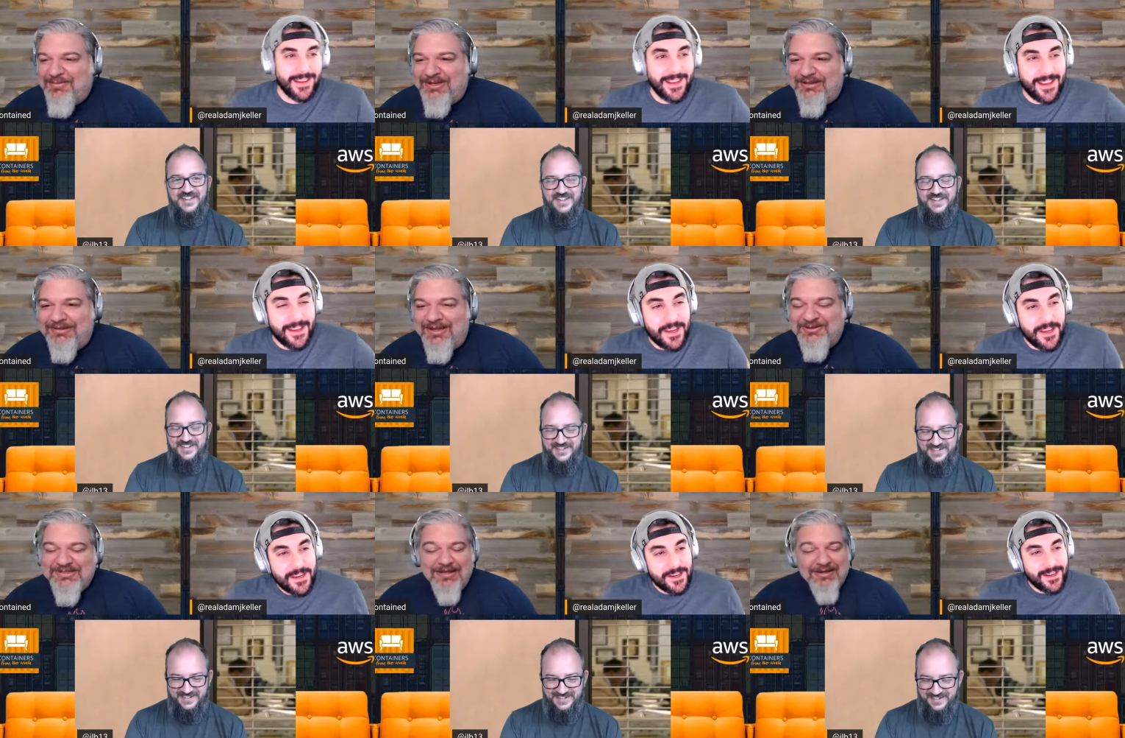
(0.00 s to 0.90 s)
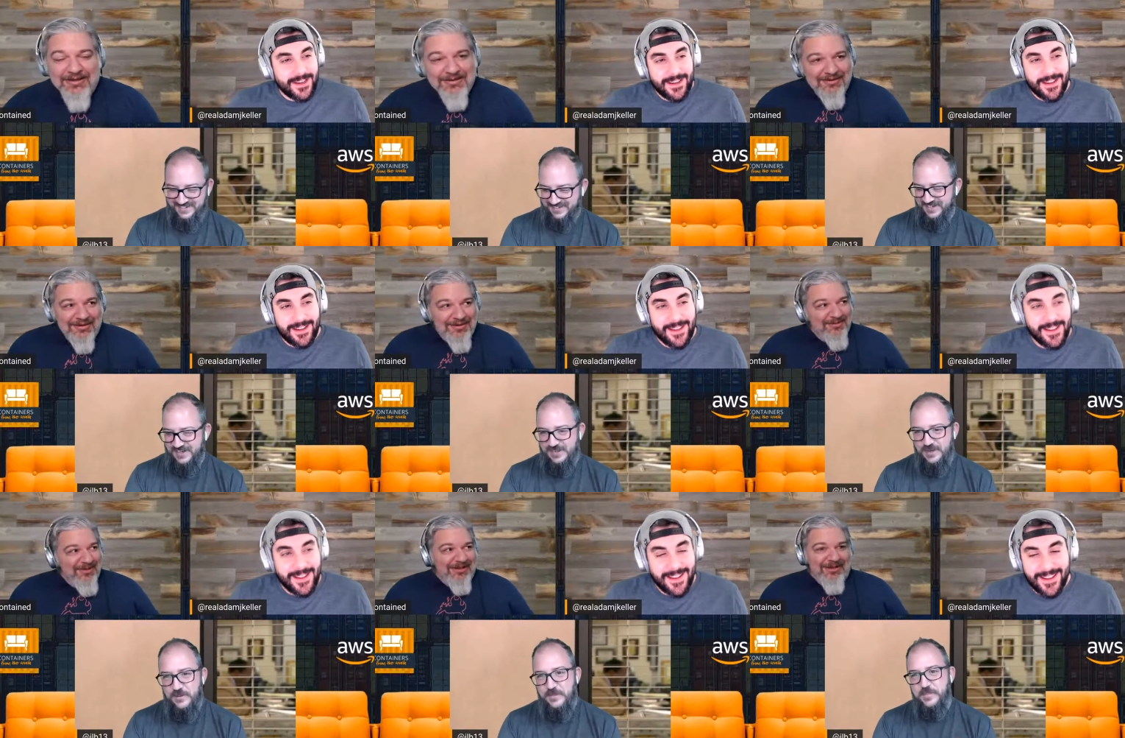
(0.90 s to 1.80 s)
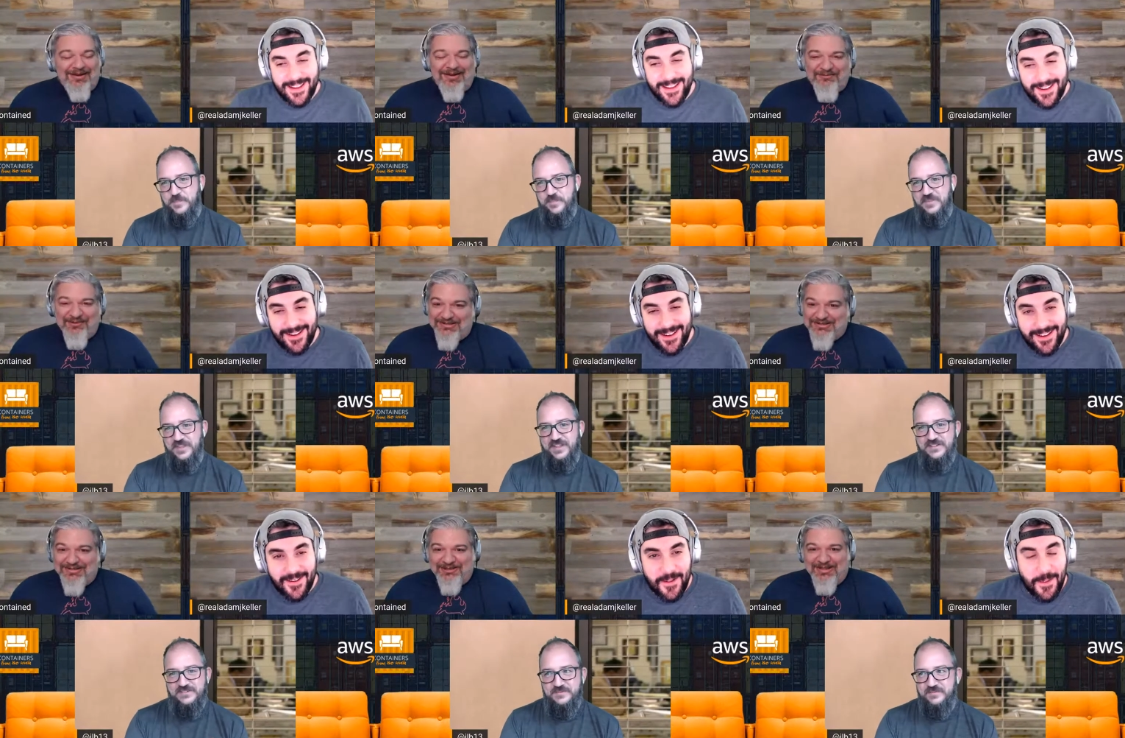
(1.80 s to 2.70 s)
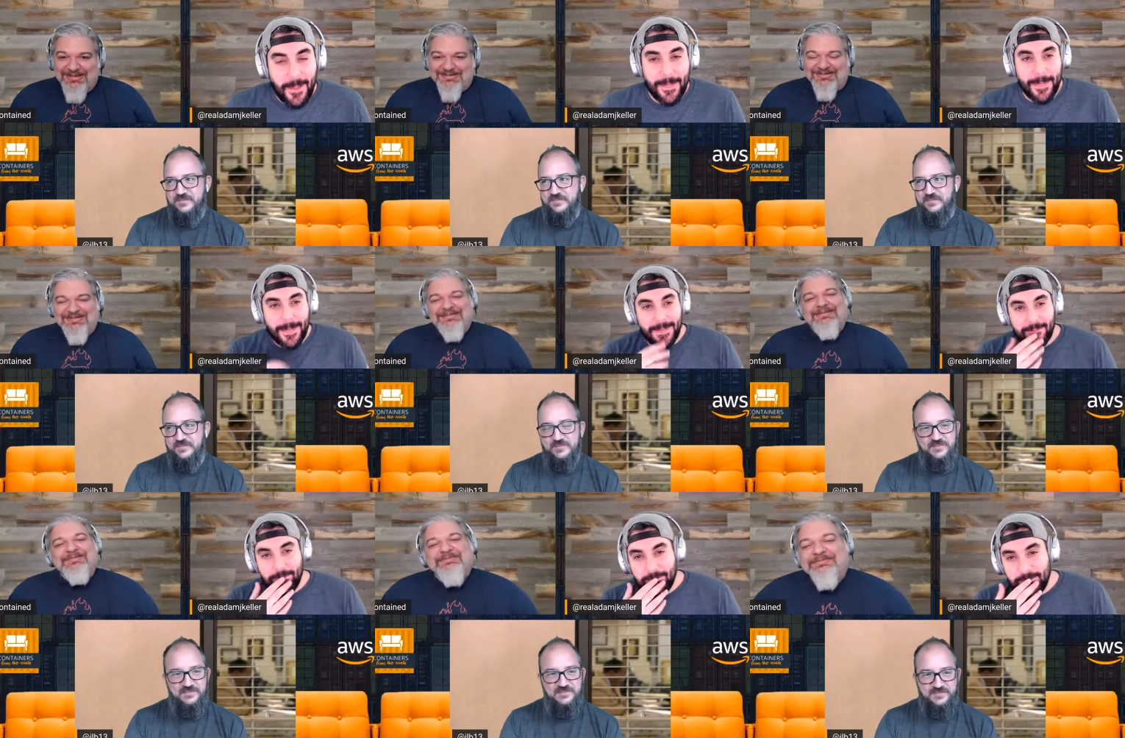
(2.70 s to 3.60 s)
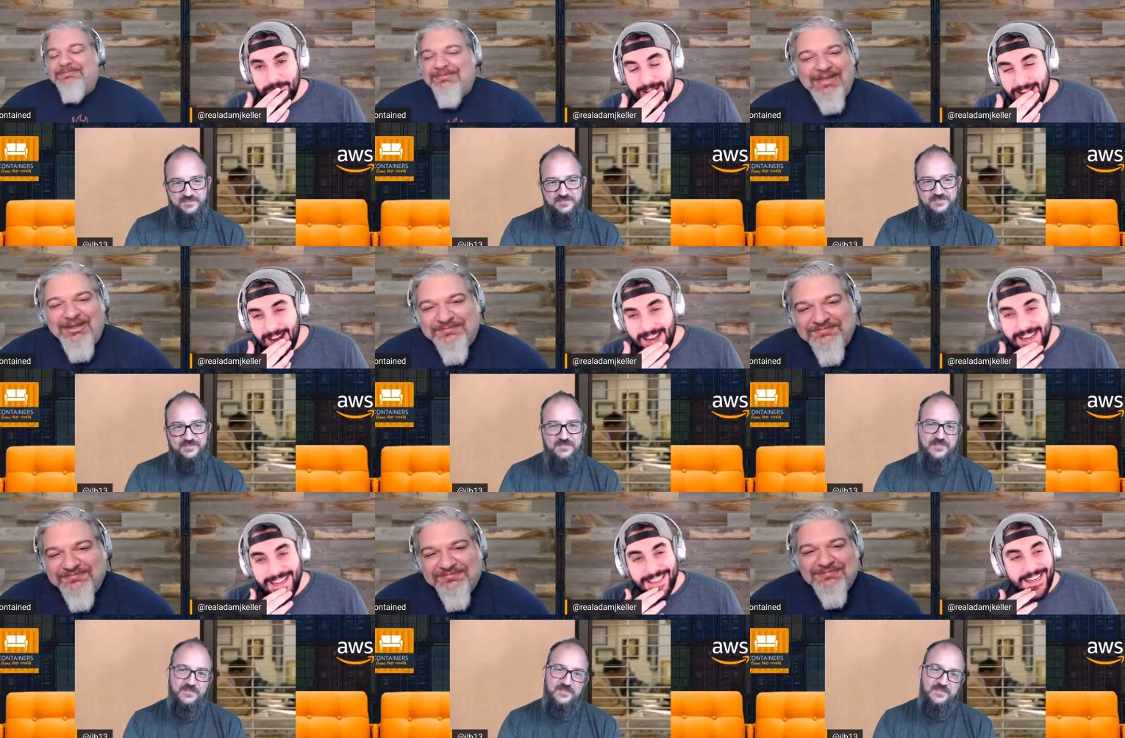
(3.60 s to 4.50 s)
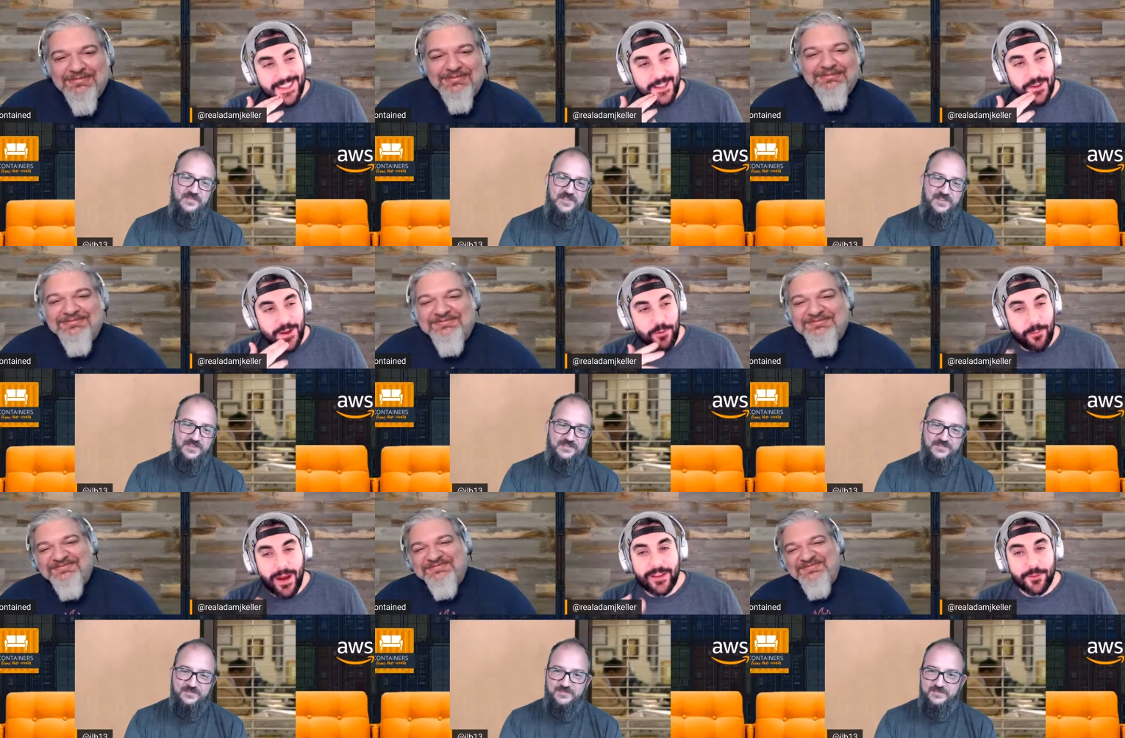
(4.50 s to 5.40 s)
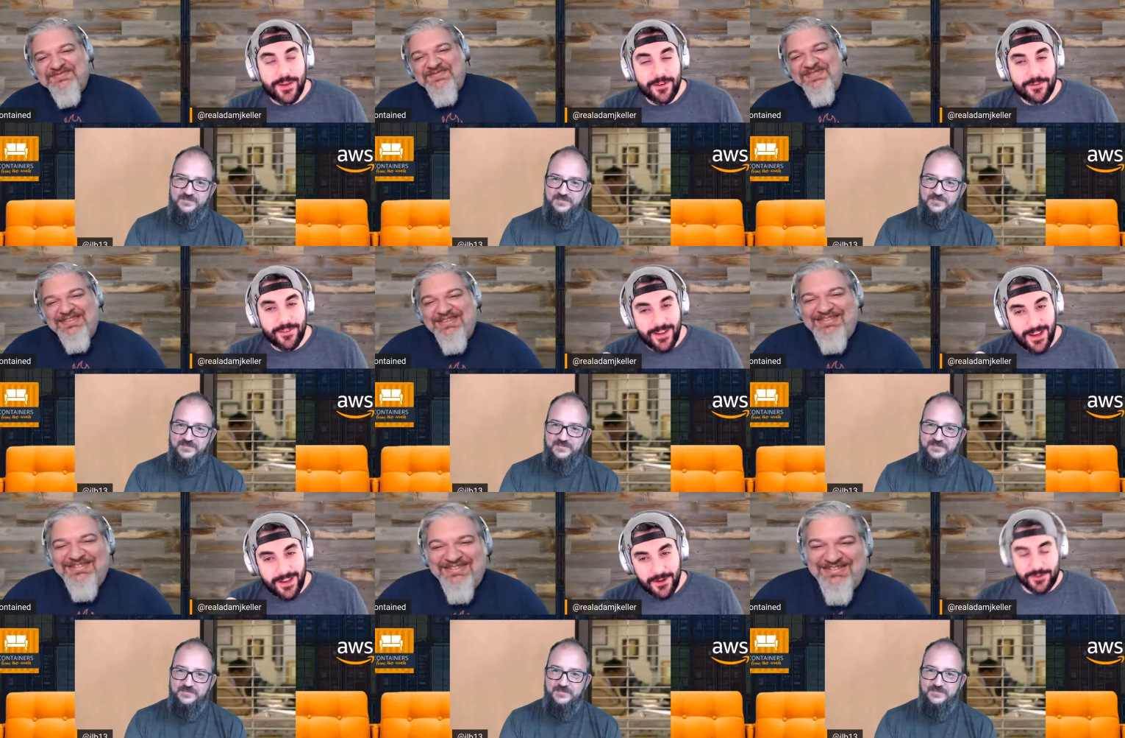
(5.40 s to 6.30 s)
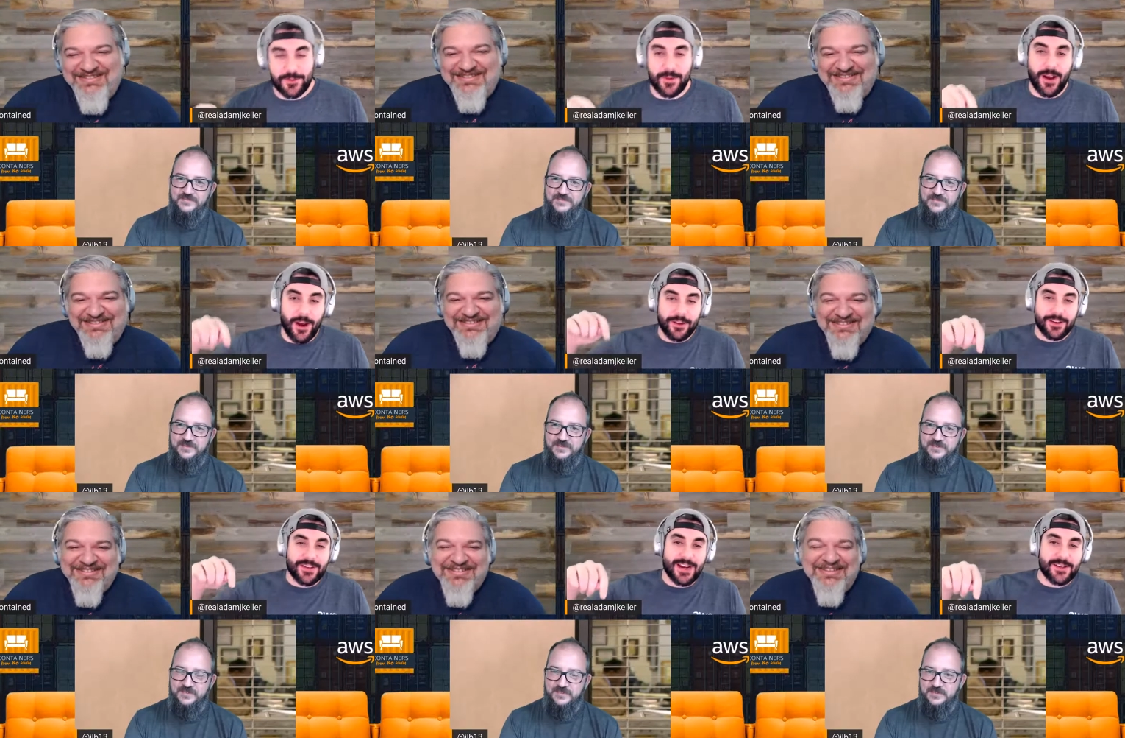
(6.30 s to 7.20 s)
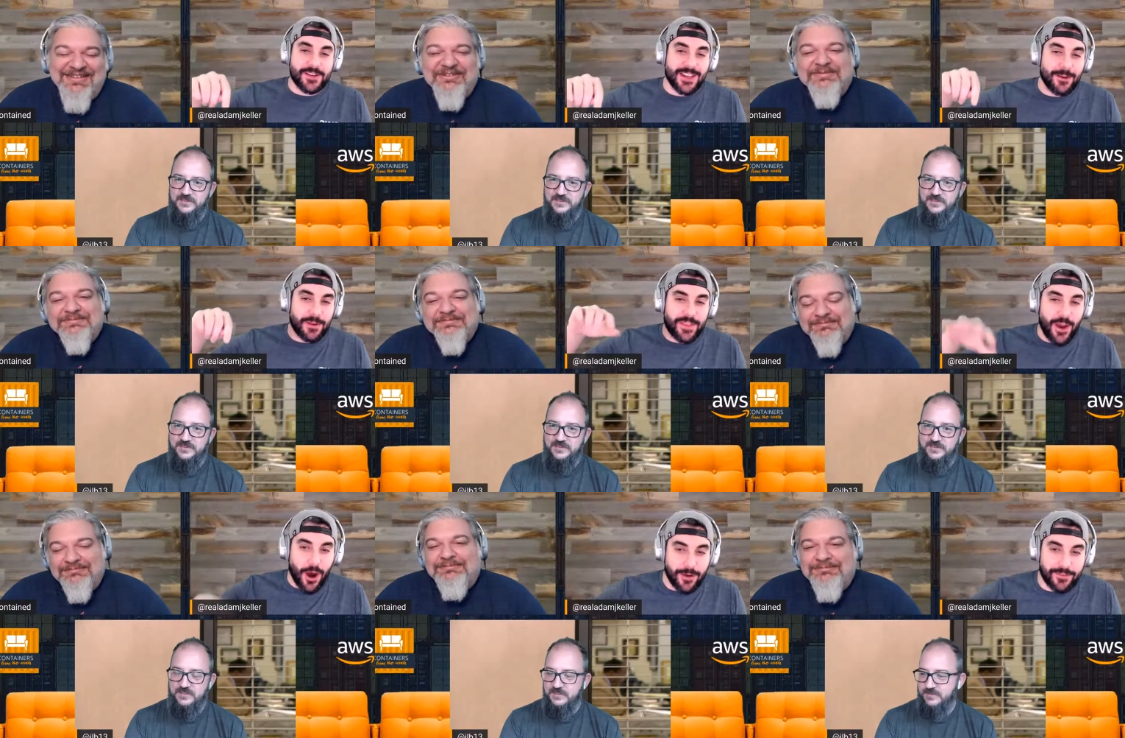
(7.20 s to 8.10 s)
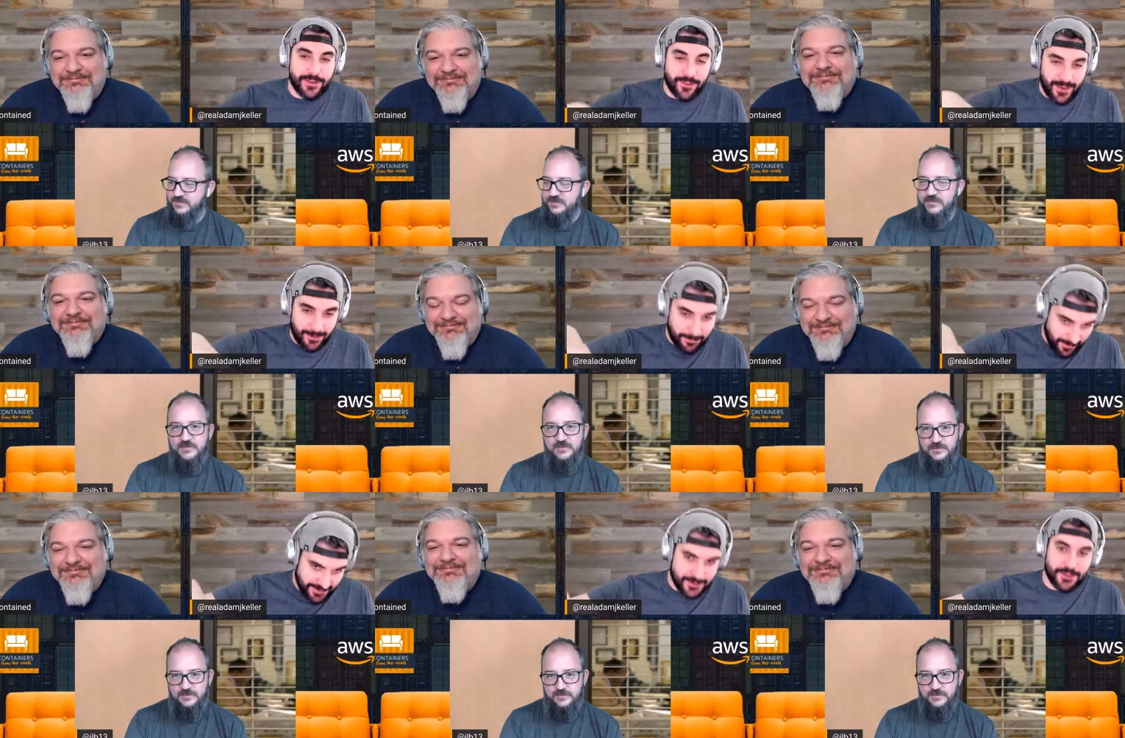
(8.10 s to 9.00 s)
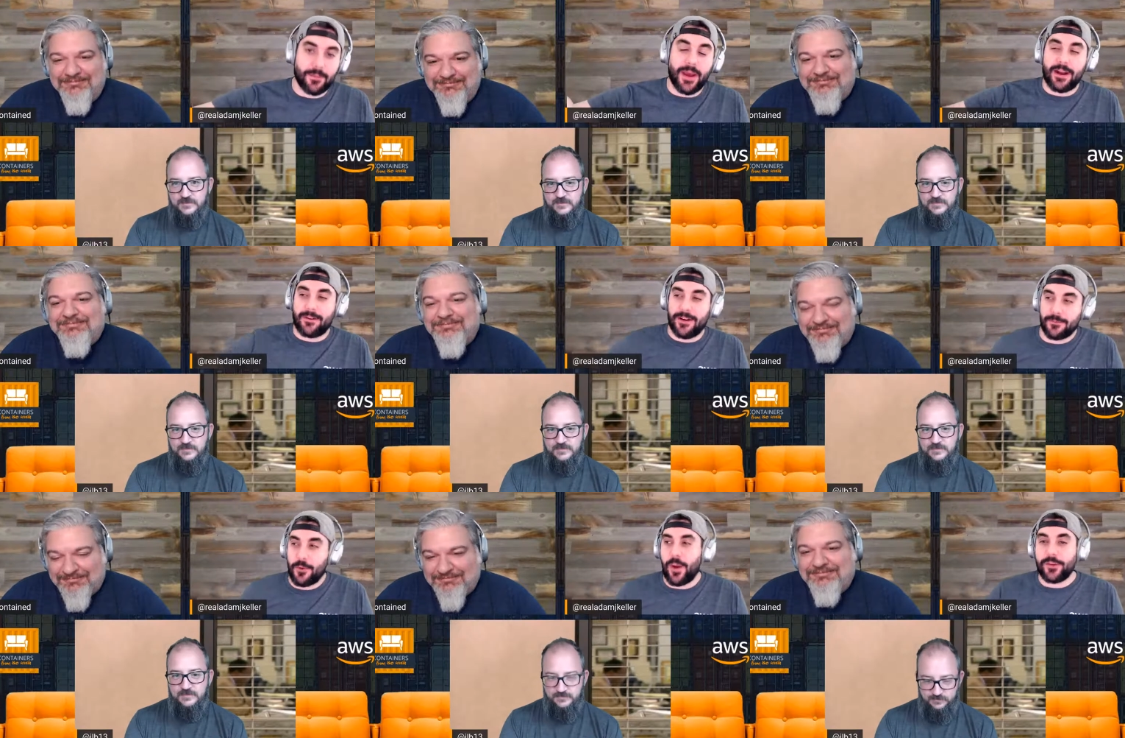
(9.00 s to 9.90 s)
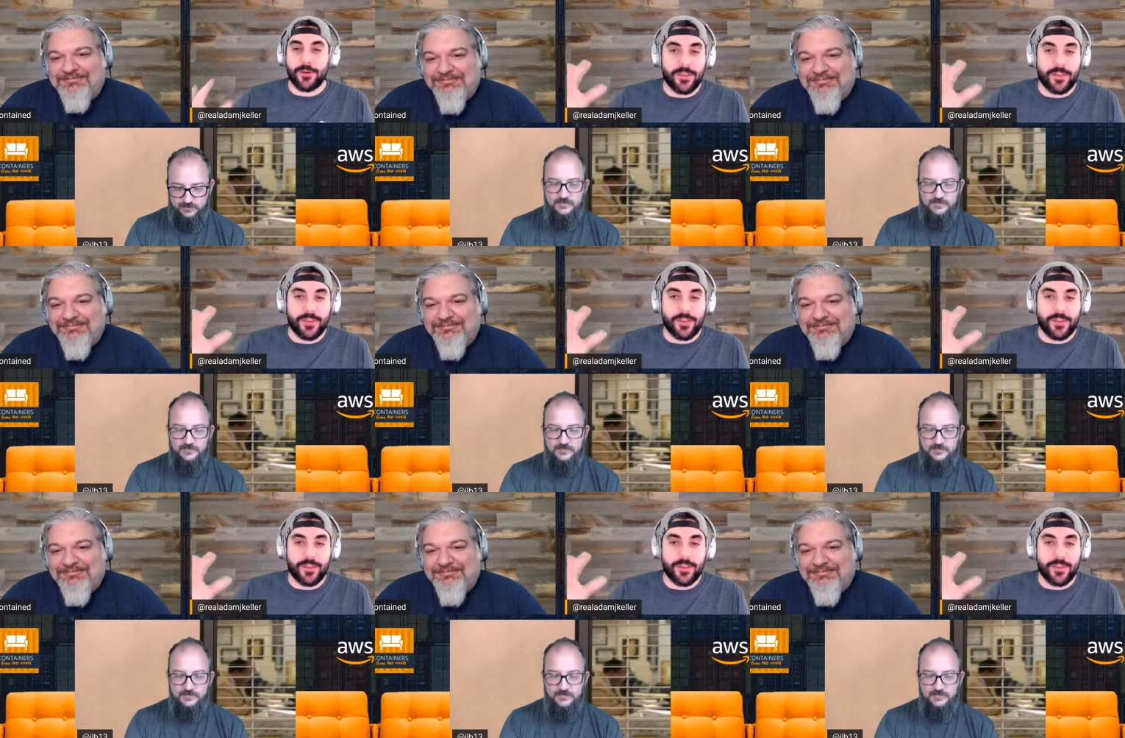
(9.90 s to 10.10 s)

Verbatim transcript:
Speaker 1: But I was like, come on, friends in low places. No.
Speaker 2: I, I, like that though. It reminds me of uh, you know, uh, uh kind of sticking with the office theme based on your background. Reminds me